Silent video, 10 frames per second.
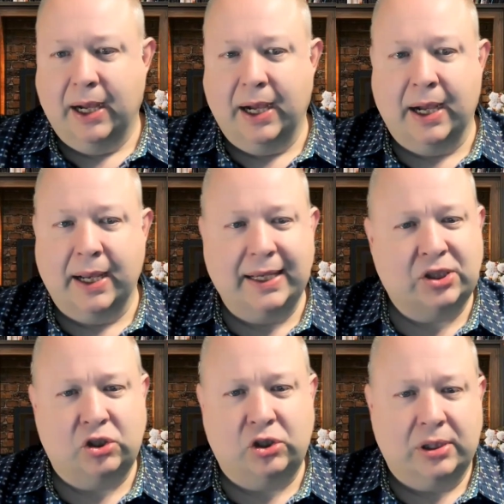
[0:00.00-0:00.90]

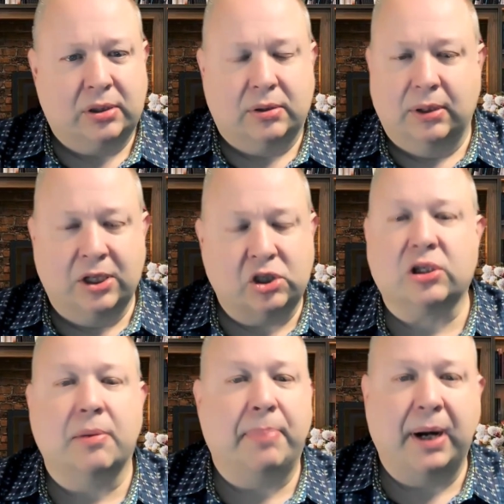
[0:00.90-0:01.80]
it's just
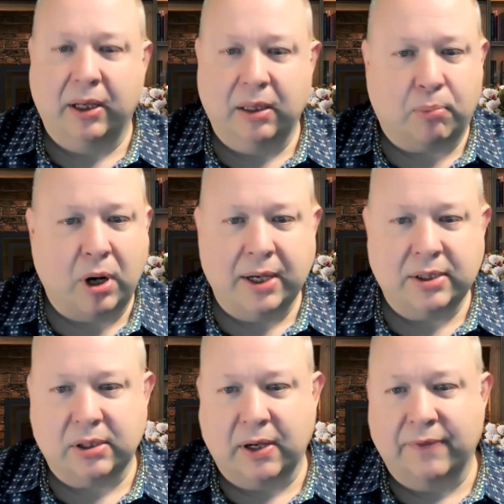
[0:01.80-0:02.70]
comparing the
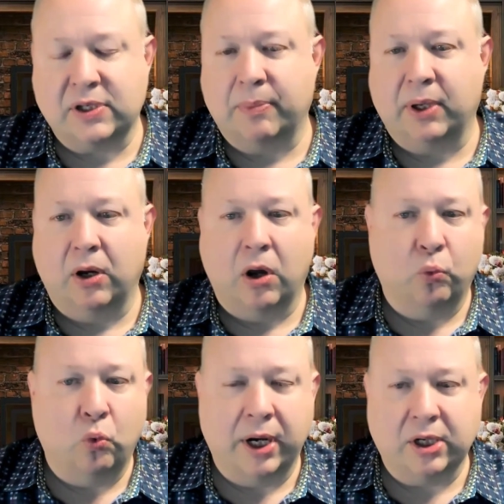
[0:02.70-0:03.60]
price of something on
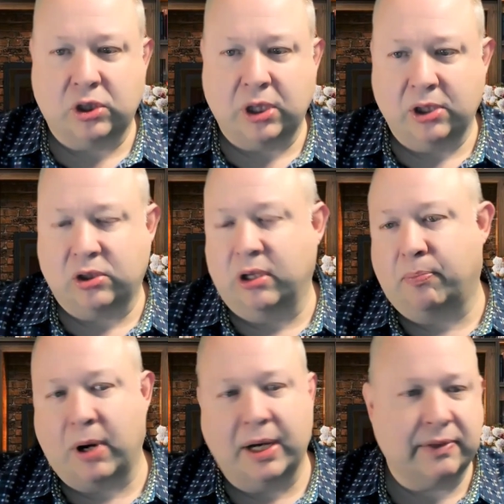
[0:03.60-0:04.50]
one exchange to the
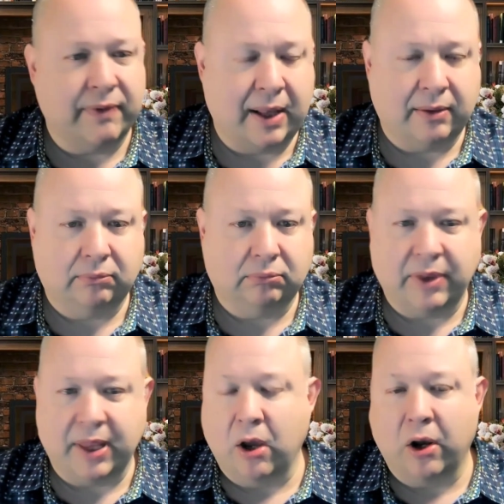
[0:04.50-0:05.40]
price of that
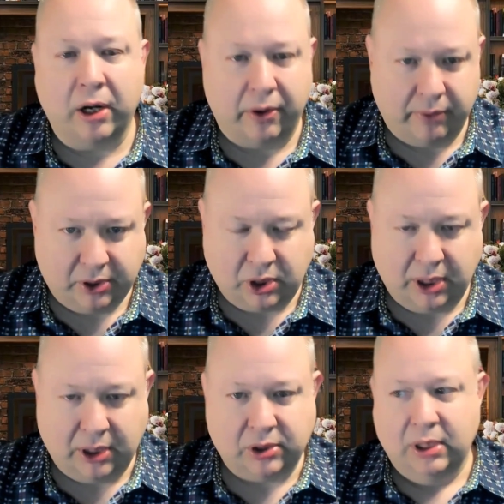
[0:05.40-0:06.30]
thing on another
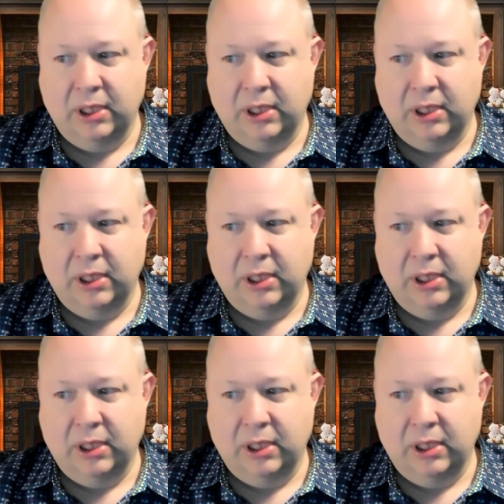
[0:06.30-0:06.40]
exchange.